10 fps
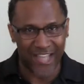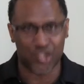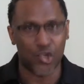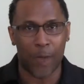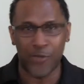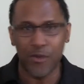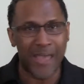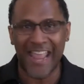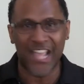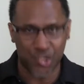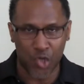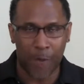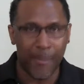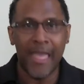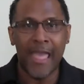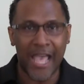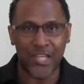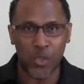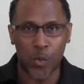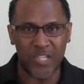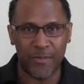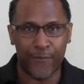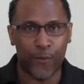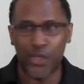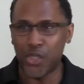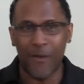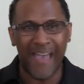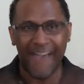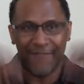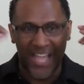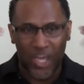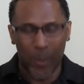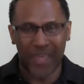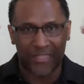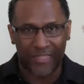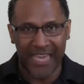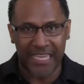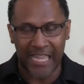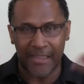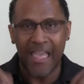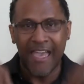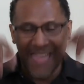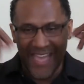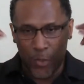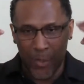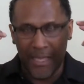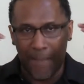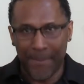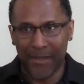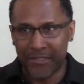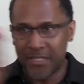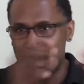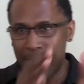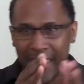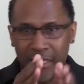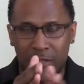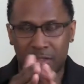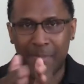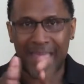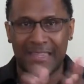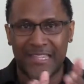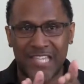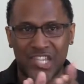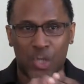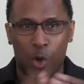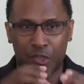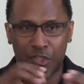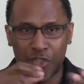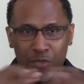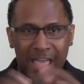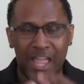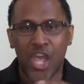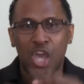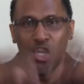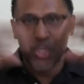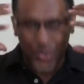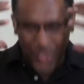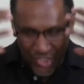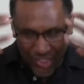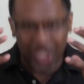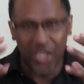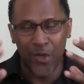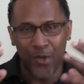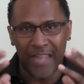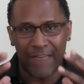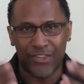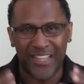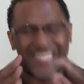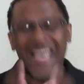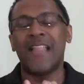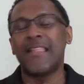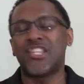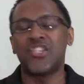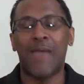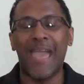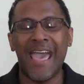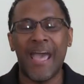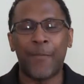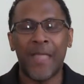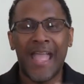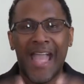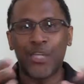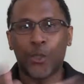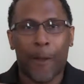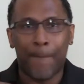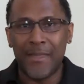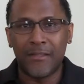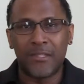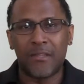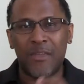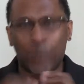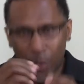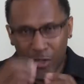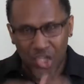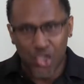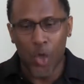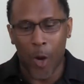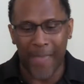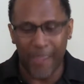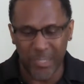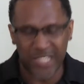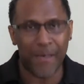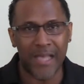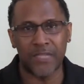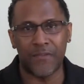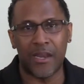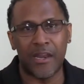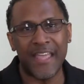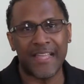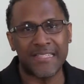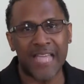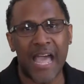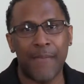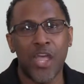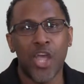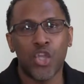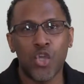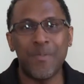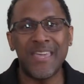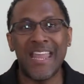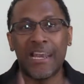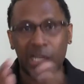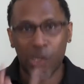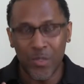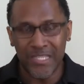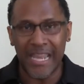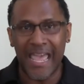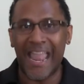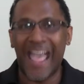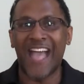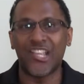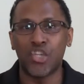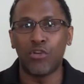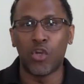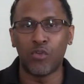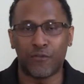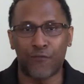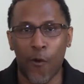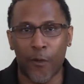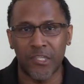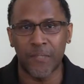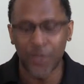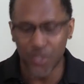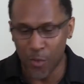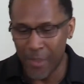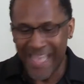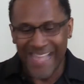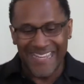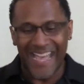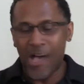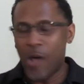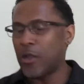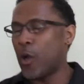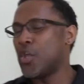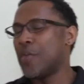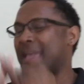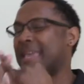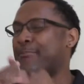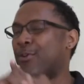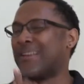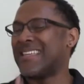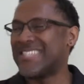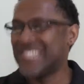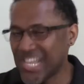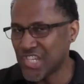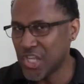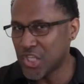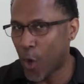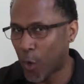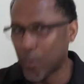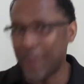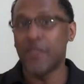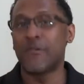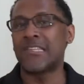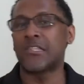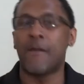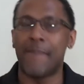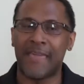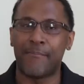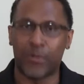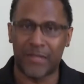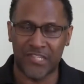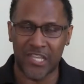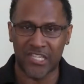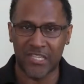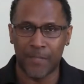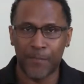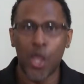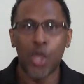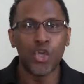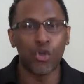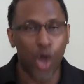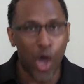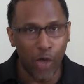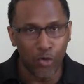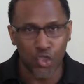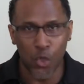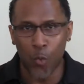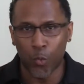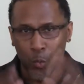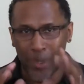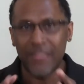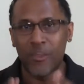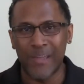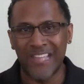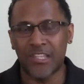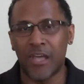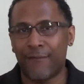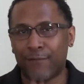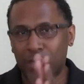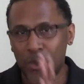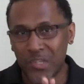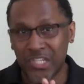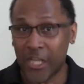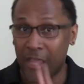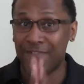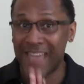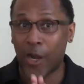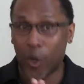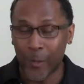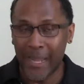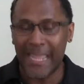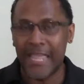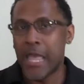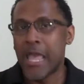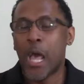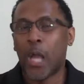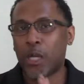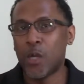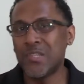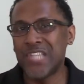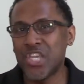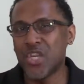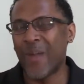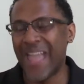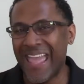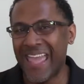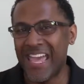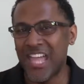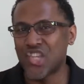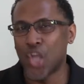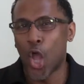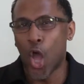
sharp. You're not as sharp as you was before. You don't have that quick thinking, that quick ability to make a decision or to do that. Your skill level, the talent that you have, and your ability to be really sharp and responsive in a nick of time, you begin losing that as you lose focus. So not only are you making poor decisions or run the risk of making poor decisions, you're also running the risk of losing, if not already, losing your edge